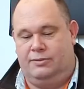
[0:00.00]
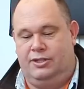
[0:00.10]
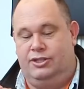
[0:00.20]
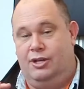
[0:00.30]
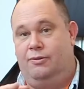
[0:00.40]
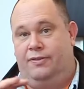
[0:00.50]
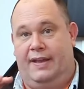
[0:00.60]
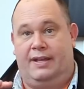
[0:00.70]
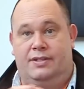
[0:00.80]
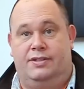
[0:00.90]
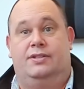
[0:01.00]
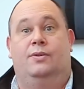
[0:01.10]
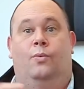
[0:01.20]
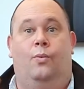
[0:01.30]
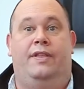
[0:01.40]
to do things
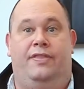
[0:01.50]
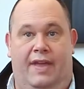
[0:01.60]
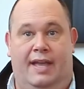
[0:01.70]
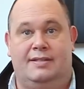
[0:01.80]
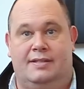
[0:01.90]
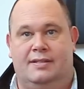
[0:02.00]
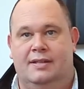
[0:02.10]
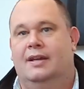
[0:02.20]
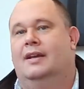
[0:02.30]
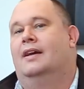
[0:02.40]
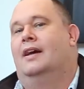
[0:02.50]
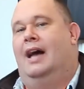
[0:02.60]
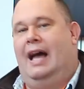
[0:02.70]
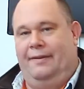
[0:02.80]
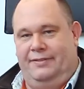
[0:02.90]
with this
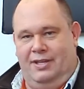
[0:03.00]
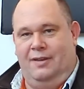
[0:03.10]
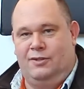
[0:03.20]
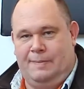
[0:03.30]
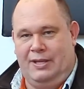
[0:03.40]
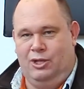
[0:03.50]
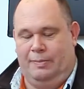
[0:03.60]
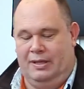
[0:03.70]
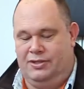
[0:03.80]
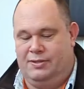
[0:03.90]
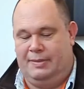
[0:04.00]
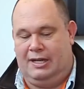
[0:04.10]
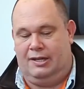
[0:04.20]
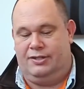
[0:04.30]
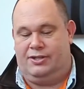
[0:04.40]
after you've spent your buttons and
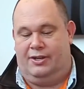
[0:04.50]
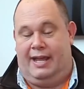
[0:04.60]
bananas on